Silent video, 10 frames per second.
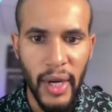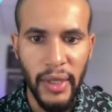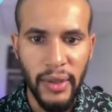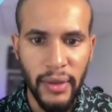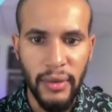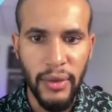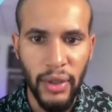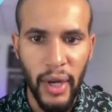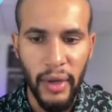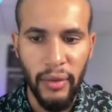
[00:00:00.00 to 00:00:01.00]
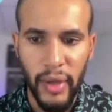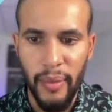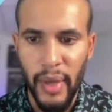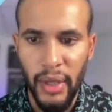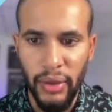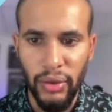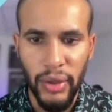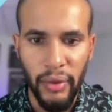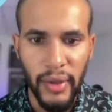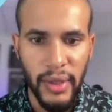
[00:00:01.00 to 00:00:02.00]
I recommend you do
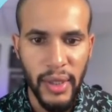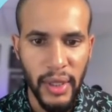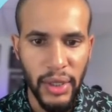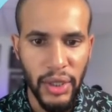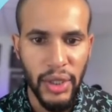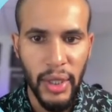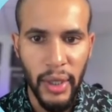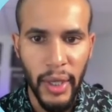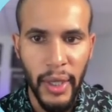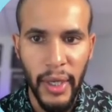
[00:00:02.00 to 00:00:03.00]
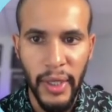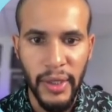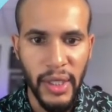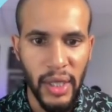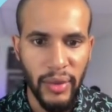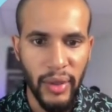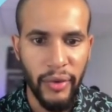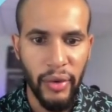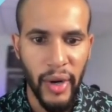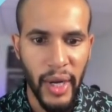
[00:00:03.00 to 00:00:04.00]
your research in terms
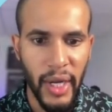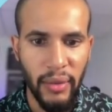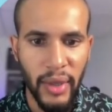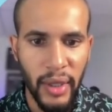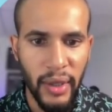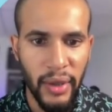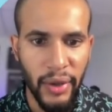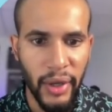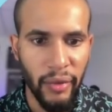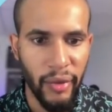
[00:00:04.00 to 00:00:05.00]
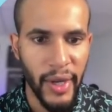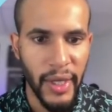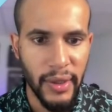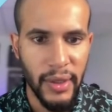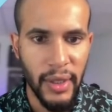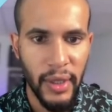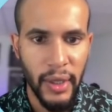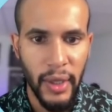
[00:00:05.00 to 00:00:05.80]
of crime rates.